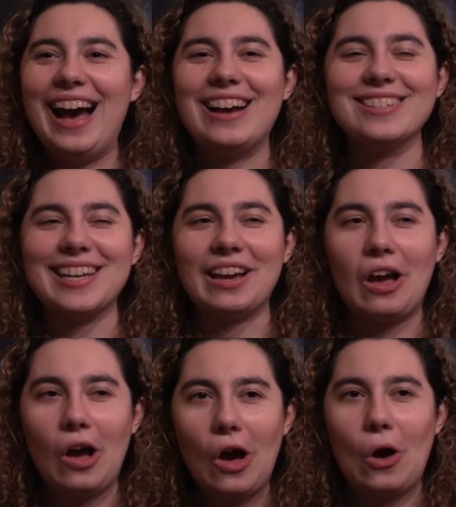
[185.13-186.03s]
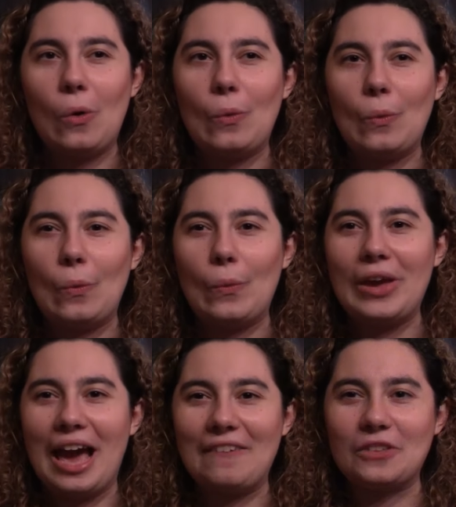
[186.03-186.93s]
I was like, oh, we
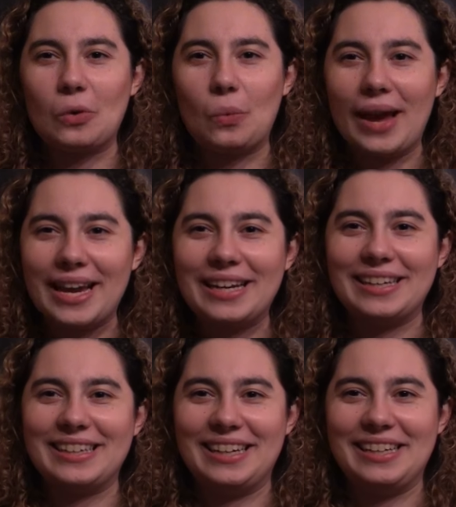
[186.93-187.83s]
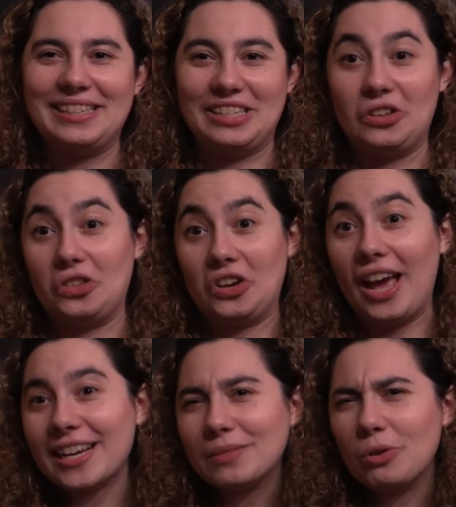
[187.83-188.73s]
have to wait until the
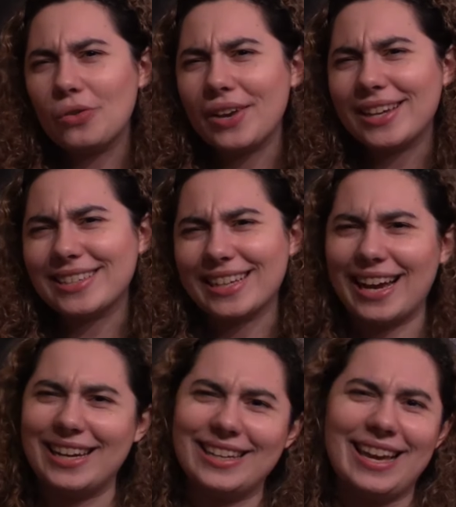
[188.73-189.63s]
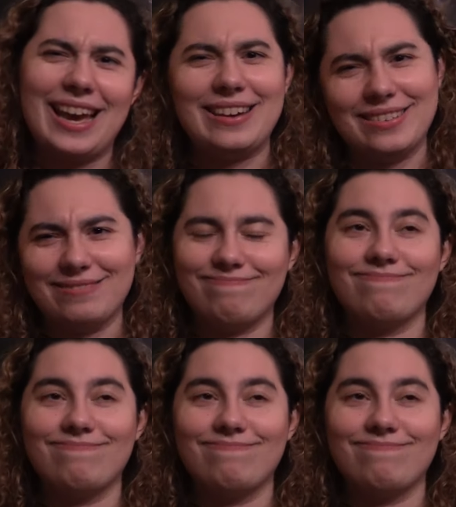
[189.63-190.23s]
next movie to kind of get,